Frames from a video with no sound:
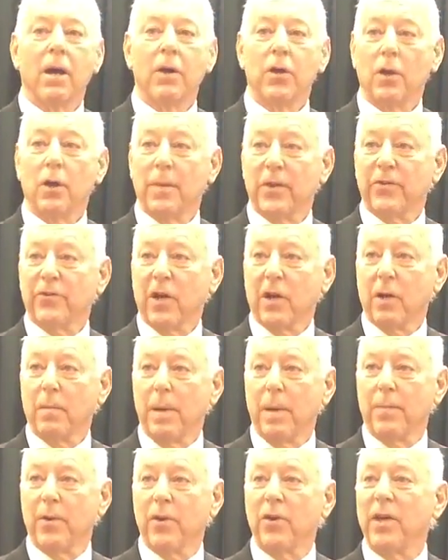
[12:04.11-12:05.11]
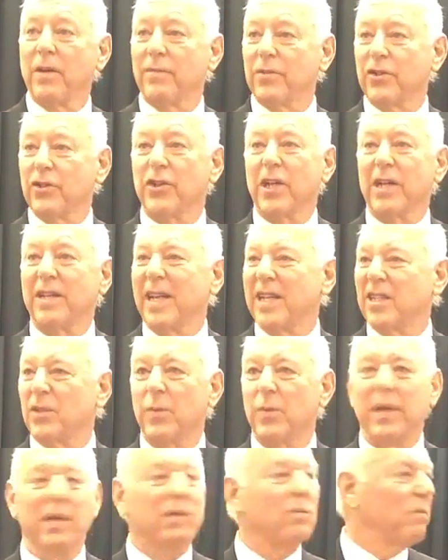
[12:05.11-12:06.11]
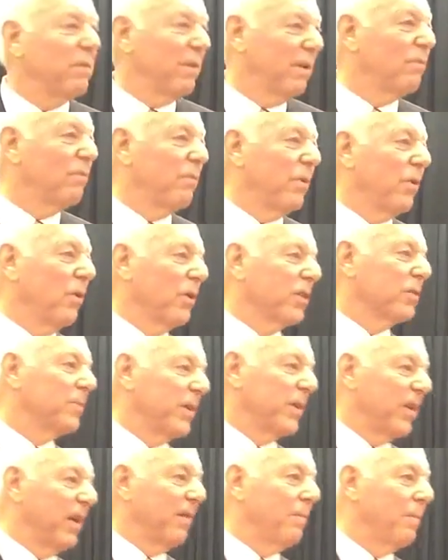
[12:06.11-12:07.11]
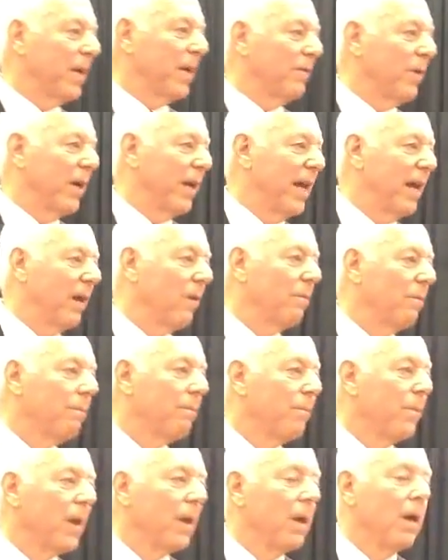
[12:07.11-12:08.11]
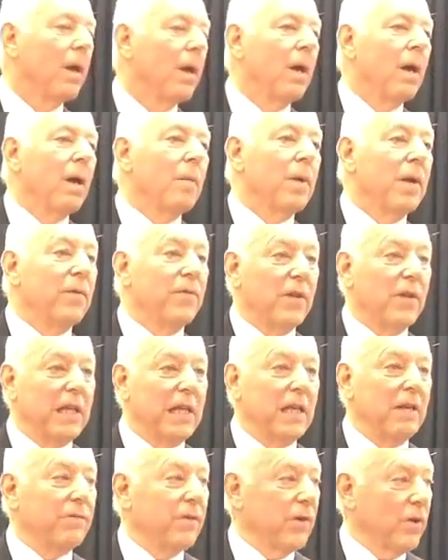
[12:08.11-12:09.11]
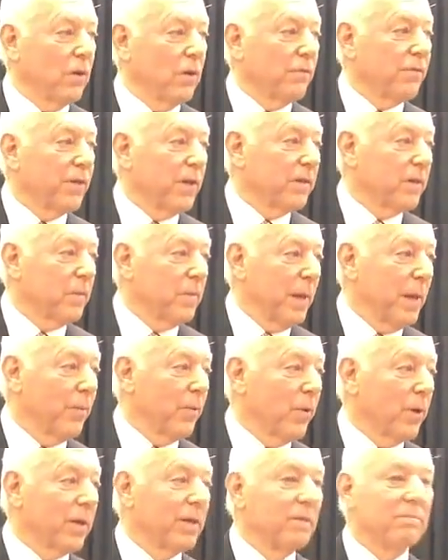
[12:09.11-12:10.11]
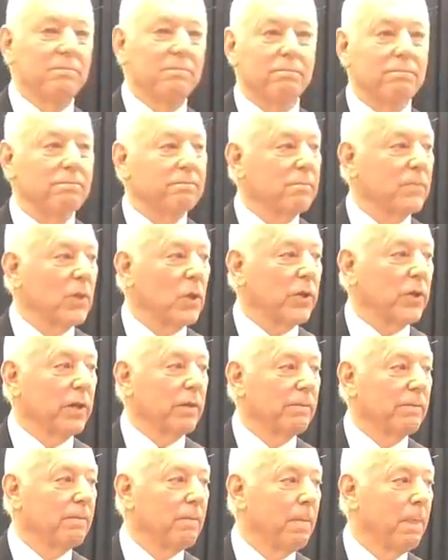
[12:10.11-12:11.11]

You can be a charter member. You can give us a check next week. You don't expect to have money right now. But if you leave and you don't fill out the paperwork, no deal.